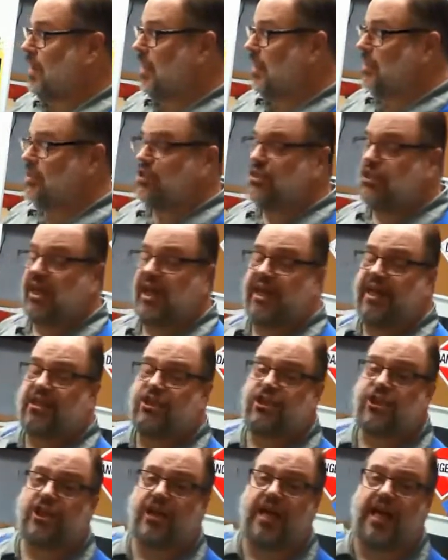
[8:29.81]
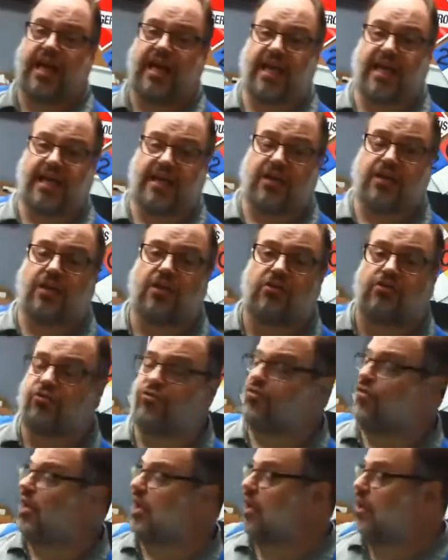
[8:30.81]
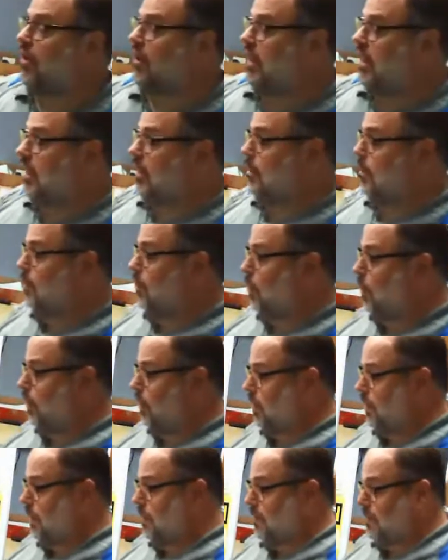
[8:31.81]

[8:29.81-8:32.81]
Section 8, very important.